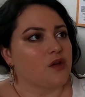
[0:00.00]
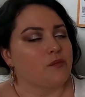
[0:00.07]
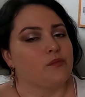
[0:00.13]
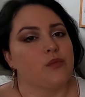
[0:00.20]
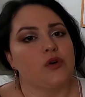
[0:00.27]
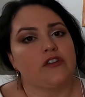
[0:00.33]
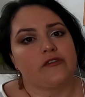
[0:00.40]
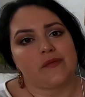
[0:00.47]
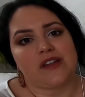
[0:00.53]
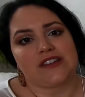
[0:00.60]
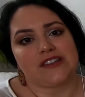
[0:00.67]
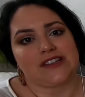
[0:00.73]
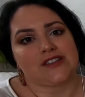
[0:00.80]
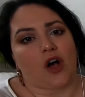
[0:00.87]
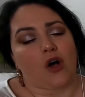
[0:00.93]

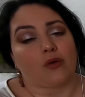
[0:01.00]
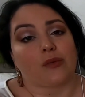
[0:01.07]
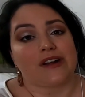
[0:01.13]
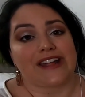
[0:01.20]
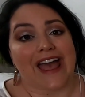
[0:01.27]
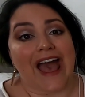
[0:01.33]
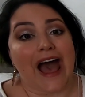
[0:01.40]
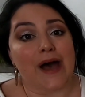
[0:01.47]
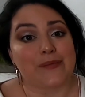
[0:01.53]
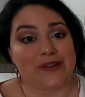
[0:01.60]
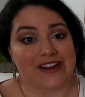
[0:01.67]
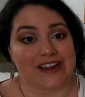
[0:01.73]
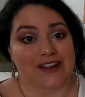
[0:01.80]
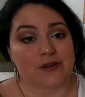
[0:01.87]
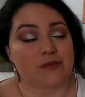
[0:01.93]
movement is already
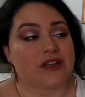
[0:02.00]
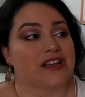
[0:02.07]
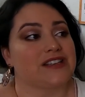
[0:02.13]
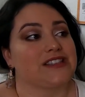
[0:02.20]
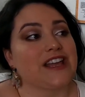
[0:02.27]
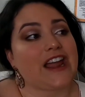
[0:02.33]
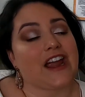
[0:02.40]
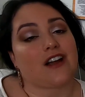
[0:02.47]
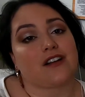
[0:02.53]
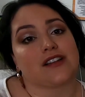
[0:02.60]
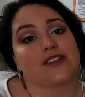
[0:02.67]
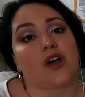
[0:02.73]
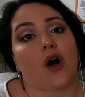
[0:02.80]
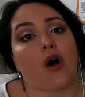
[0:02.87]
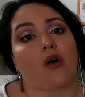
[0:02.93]
happening because the air
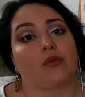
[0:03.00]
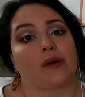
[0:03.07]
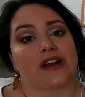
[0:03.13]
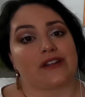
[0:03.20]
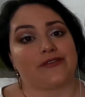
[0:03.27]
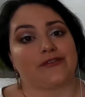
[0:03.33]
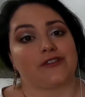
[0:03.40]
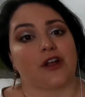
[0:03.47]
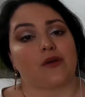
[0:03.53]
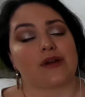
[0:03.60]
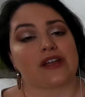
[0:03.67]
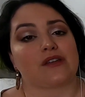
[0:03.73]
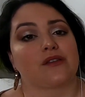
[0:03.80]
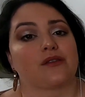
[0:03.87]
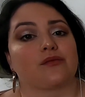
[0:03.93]
is already
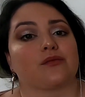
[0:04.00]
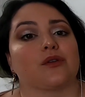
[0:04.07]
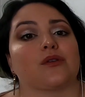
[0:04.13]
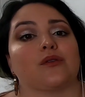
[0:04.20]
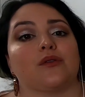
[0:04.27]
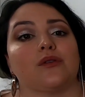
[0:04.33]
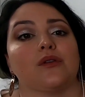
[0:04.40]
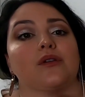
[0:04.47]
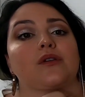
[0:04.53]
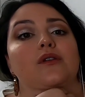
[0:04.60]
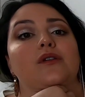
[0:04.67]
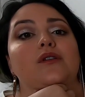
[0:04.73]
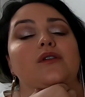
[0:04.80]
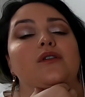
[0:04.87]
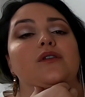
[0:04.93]
flowing through
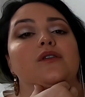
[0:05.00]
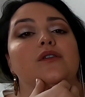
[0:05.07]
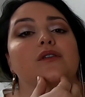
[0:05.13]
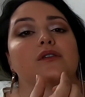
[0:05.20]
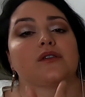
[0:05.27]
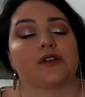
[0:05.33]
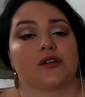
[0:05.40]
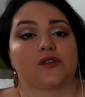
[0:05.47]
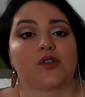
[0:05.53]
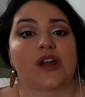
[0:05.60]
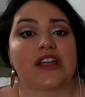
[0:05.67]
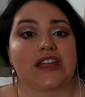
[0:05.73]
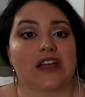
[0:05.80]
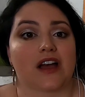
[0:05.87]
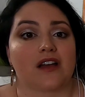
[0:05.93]
your
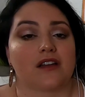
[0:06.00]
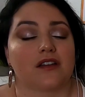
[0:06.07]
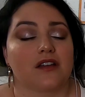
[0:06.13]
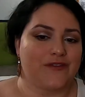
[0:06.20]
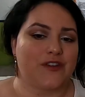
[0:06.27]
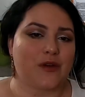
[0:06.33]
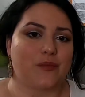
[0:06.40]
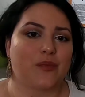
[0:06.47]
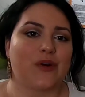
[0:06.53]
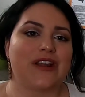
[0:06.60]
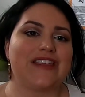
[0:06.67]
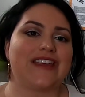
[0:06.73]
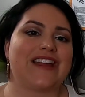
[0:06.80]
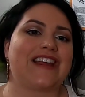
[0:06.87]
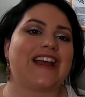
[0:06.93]
trachea. If you're
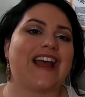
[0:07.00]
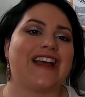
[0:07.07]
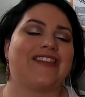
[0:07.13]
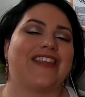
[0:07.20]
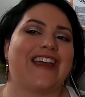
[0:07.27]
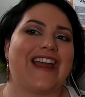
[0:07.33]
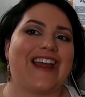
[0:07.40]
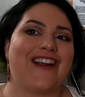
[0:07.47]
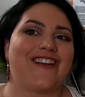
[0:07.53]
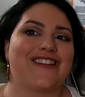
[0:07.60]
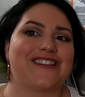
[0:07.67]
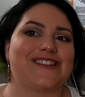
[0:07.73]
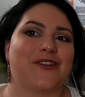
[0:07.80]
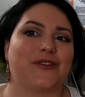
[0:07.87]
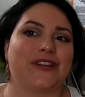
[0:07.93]
breathing and the air
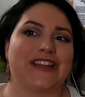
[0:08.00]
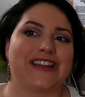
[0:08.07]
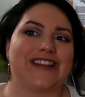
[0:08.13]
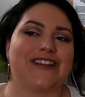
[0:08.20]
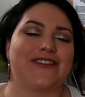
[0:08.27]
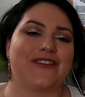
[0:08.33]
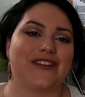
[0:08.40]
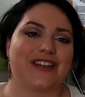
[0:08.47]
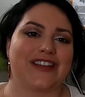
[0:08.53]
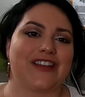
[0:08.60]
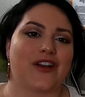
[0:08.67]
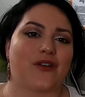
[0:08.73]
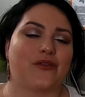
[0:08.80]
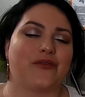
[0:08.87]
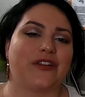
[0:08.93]
is only,
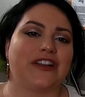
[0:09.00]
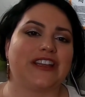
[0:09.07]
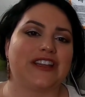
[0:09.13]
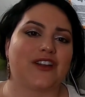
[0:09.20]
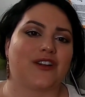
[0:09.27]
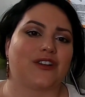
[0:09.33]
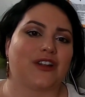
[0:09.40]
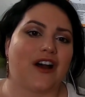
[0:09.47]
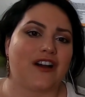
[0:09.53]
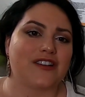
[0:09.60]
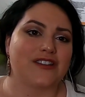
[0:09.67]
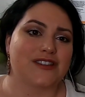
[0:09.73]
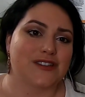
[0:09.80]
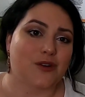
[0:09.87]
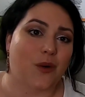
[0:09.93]
filling your
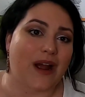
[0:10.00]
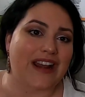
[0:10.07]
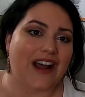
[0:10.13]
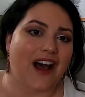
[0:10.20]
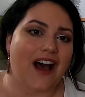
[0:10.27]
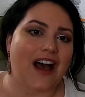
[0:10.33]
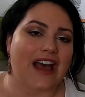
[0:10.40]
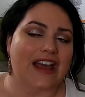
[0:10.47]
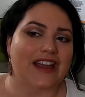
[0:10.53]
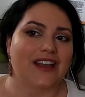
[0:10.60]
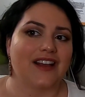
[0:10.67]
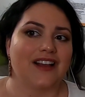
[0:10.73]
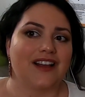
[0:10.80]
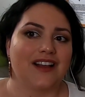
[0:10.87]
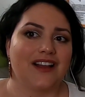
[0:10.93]
lungs quite high,